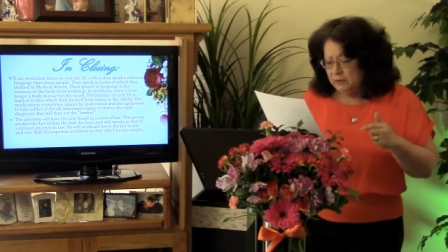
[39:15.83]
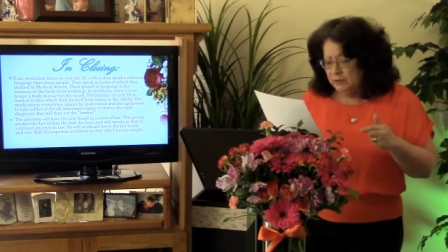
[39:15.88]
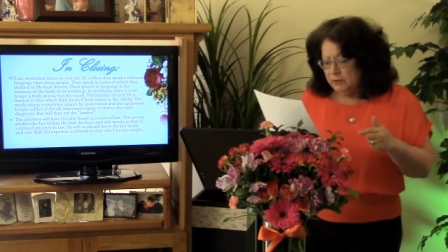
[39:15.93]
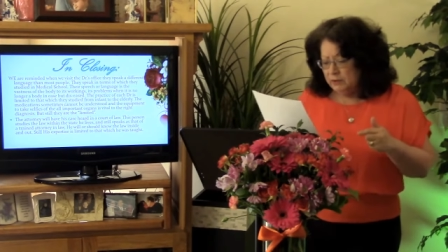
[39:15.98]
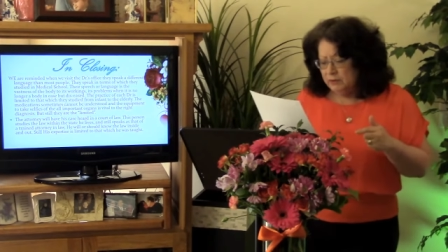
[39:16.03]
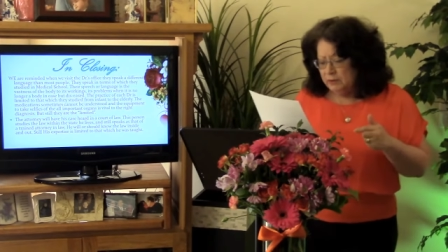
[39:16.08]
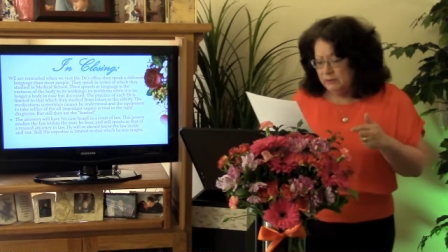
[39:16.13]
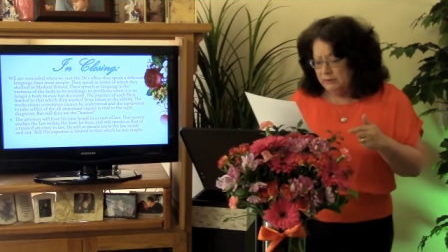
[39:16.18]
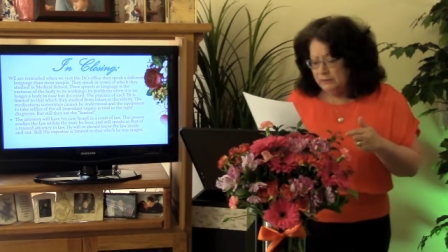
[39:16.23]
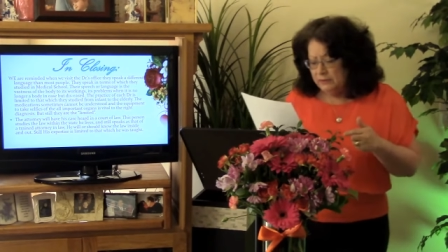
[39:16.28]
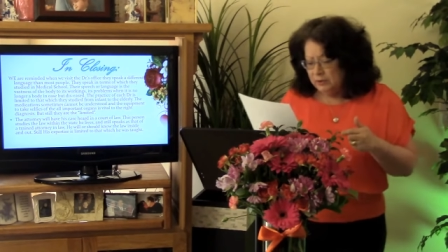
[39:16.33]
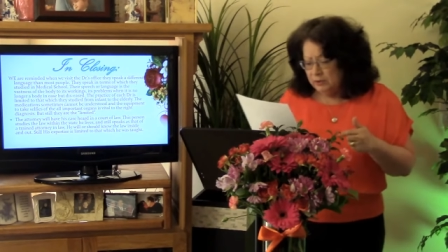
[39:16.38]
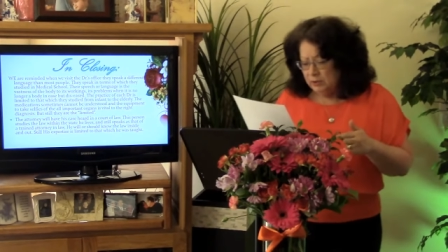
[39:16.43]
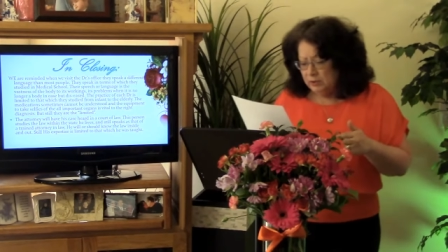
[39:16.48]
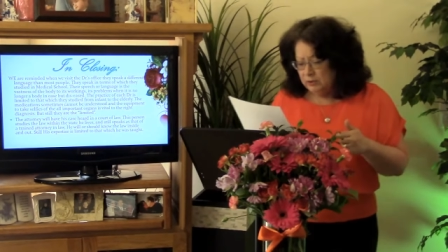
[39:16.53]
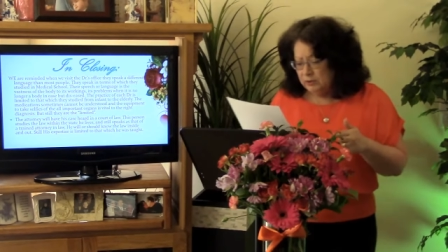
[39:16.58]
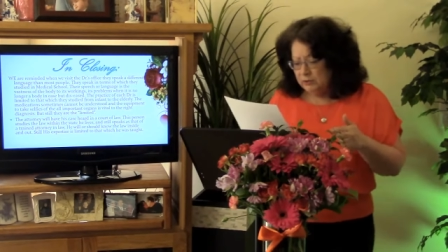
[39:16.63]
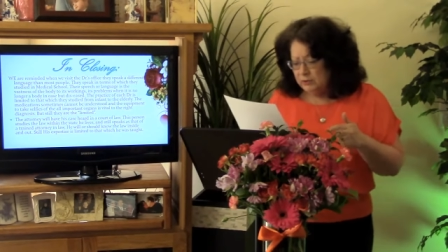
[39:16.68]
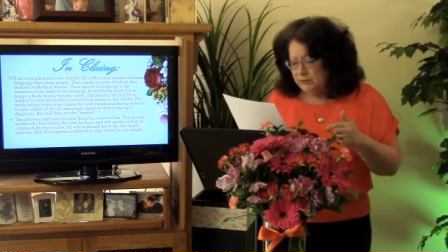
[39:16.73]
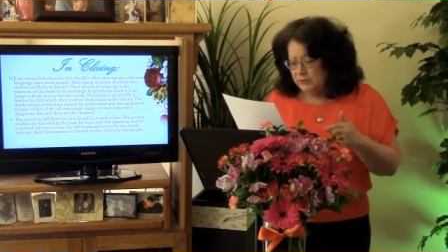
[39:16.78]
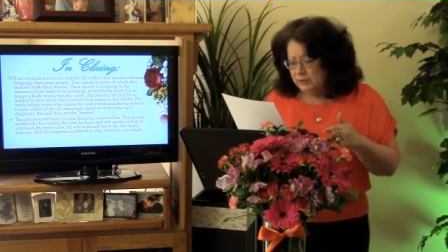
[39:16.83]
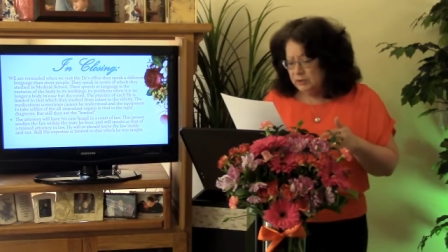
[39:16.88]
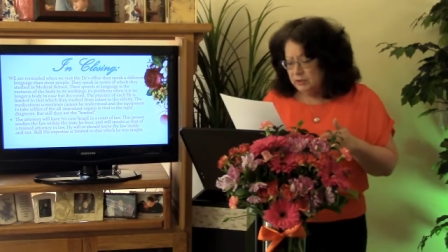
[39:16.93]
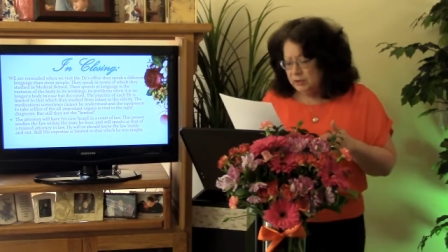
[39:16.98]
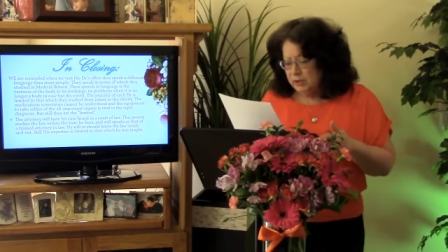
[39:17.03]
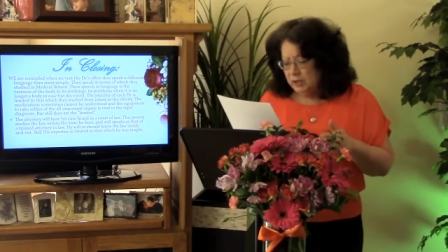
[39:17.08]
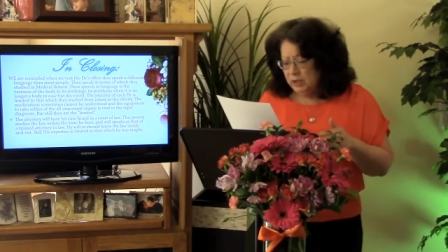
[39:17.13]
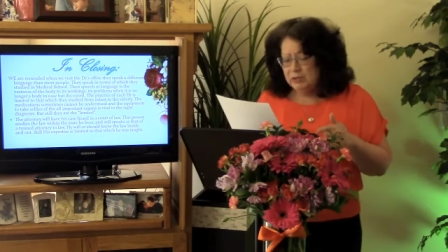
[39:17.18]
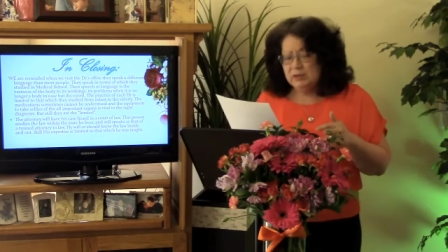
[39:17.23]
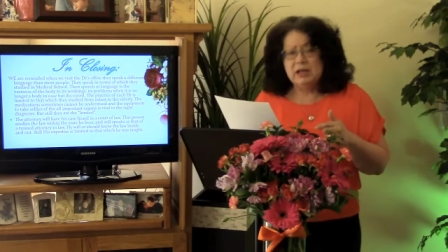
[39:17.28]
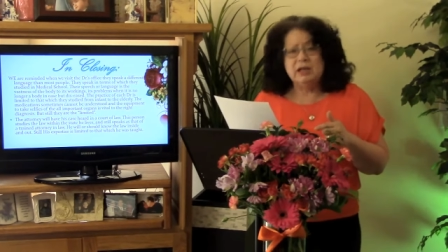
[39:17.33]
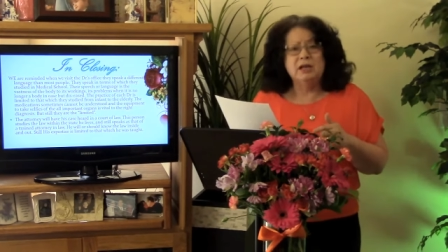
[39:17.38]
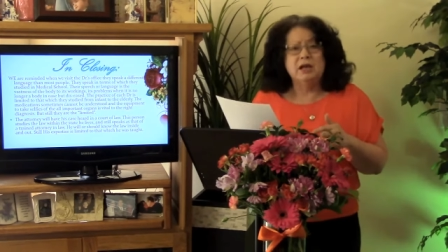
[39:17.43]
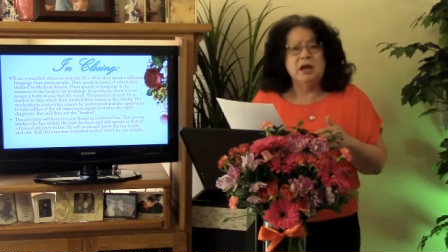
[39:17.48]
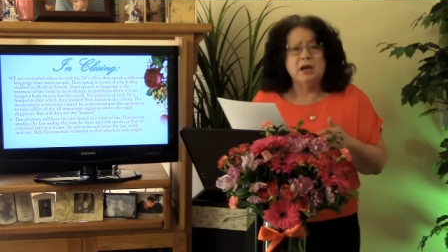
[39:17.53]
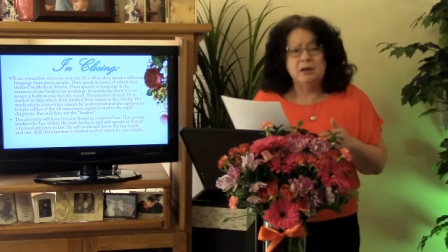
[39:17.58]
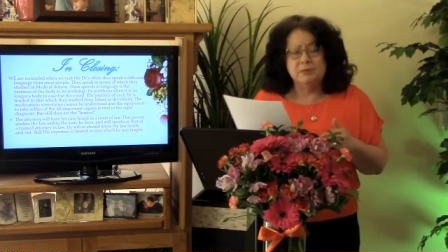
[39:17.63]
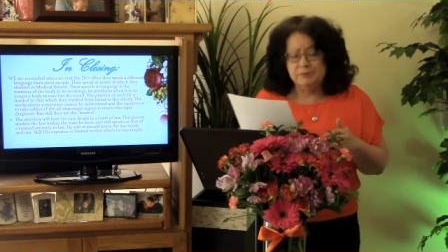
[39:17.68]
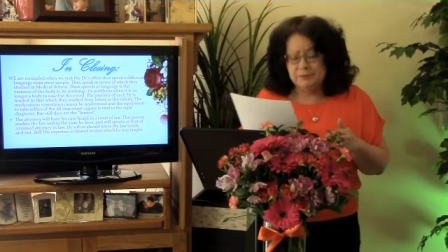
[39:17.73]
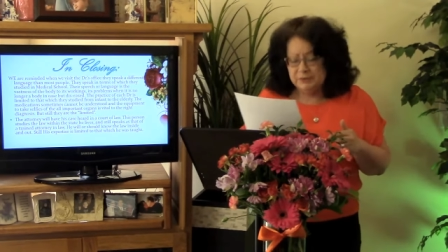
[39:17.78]
of the learned of the tongue that
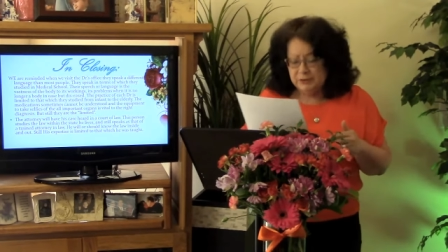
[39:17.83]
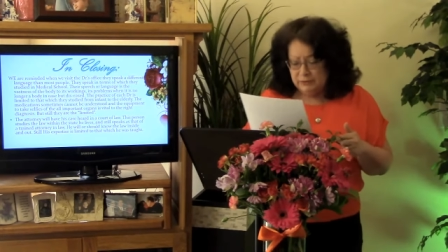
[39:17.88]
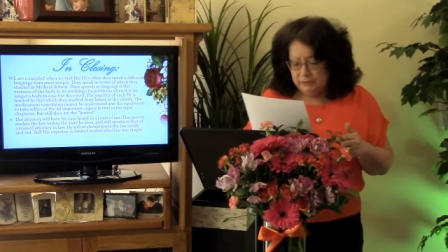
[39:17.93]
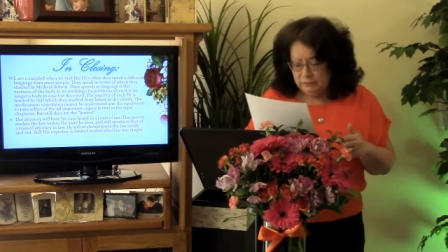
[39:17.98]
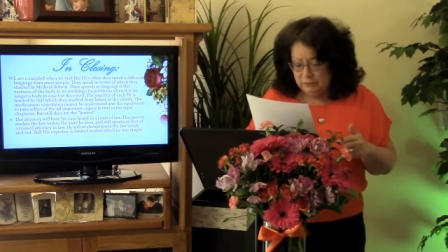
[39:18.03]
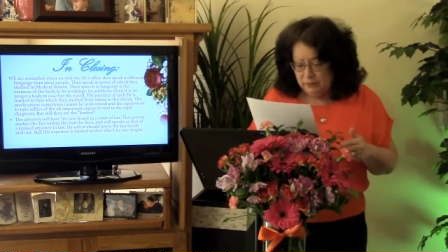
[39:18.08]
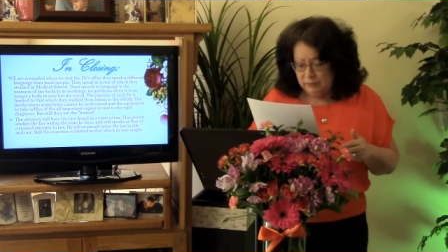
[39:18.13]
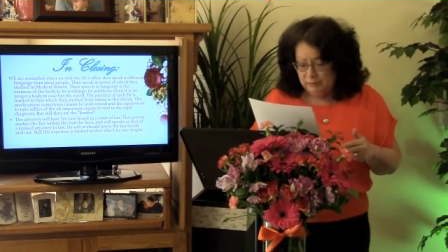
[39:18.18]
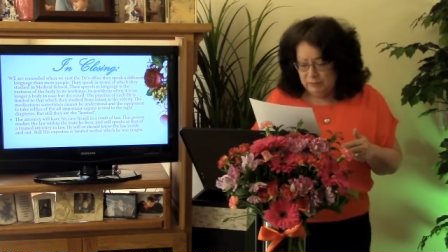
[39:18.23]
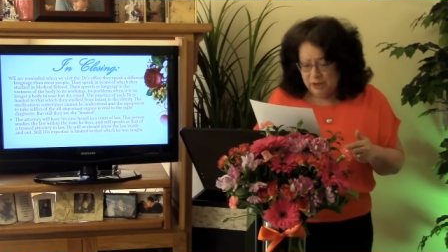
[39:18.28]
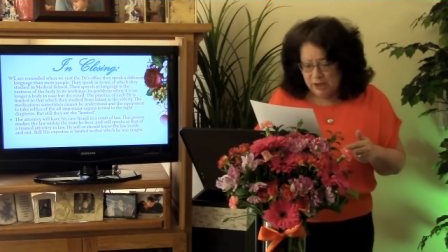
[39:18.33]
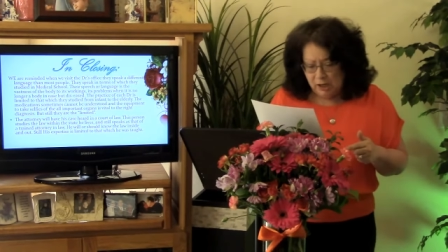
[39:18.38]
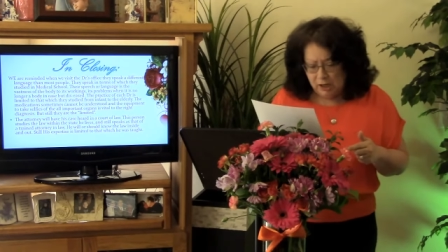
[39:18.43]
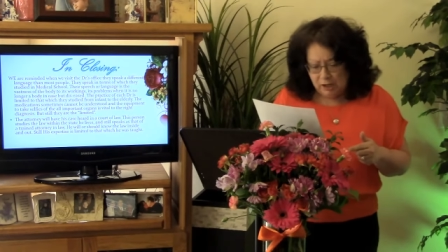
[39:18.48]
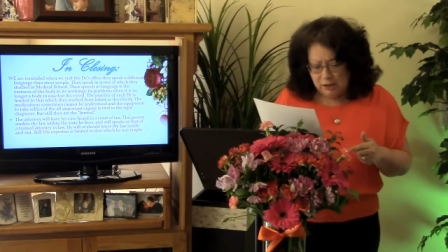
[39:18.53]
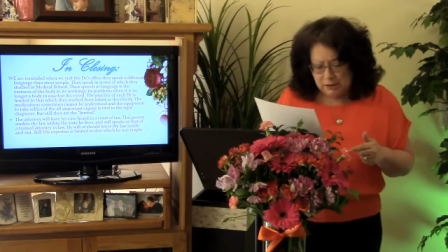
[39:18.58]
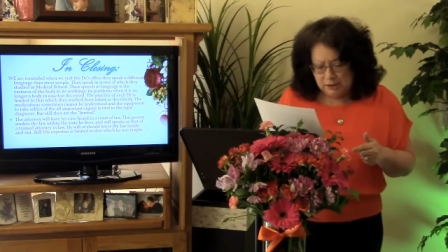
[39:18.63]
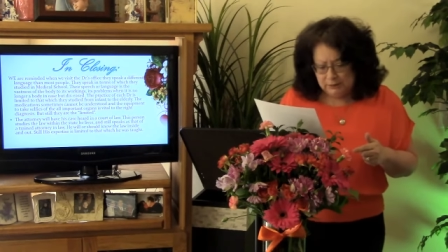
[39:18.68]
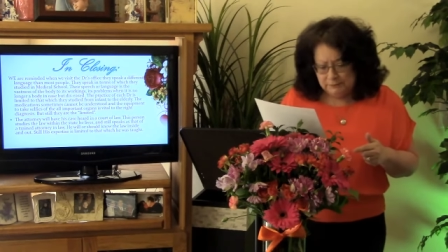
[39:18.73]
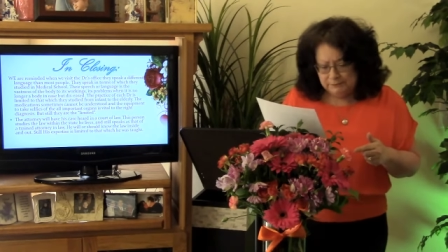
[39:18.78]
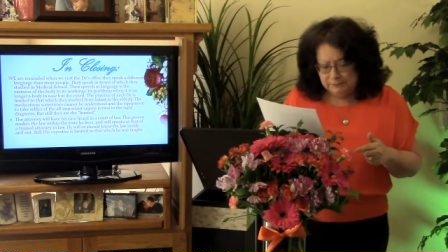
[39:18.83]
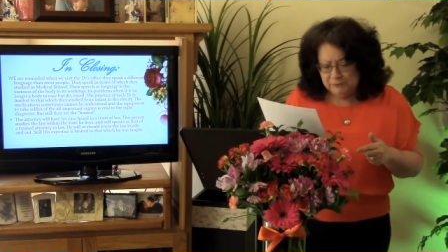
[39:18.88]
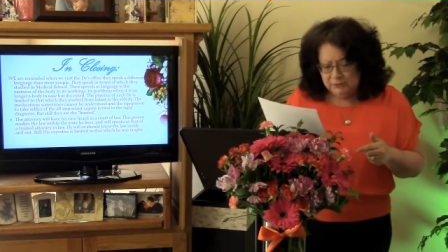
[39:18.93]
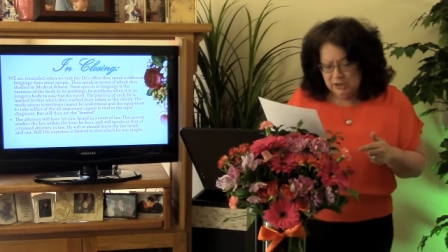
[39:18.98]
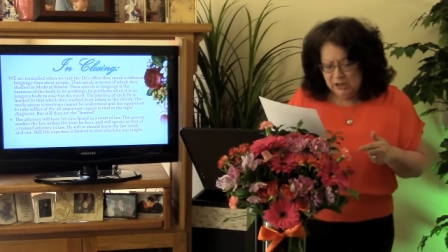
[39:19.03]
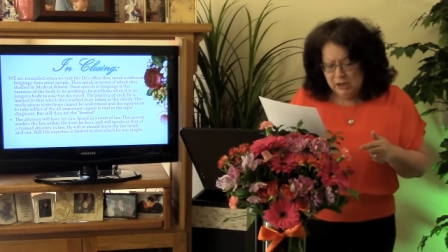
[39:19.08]
comes from God.